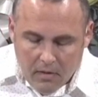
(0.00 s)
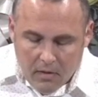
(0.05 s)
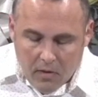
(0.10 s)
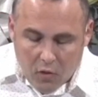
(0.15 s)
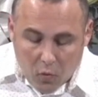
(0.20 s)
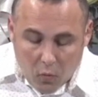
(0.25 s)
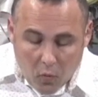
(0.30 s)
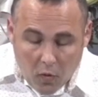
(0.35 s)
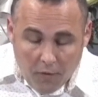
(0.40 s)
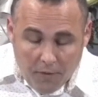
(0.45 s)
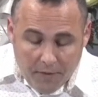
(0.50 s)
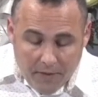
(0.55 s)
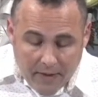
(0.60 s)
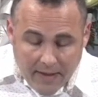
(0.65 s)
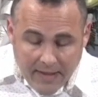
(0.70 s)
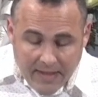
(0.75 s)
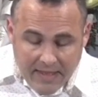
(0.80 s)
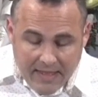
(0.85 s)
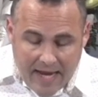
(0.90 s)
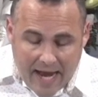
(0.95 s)
The wolf
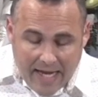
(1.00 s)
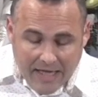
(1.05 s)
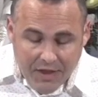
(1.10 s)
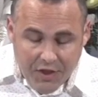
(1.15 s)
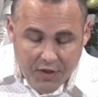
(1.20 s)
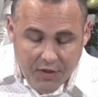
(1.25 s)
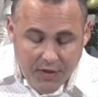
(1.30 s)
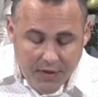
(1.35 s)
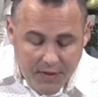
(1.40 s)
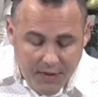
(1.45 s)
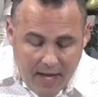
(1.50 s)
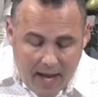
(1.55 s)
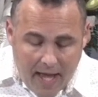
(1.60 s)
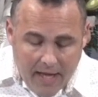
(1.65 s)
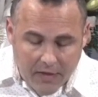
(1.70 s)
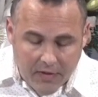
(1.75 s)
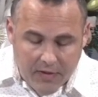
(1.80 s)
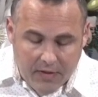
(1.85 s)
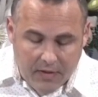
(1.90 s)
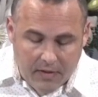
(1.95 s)
then snatches and
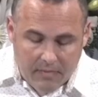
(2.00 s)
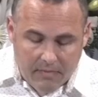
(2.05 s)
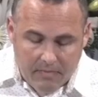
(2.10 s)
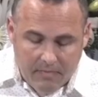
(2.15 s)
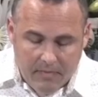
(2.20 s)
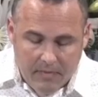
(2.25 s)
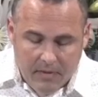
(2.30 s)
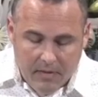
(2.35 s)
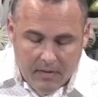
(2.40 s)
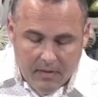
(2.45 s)
scatters them.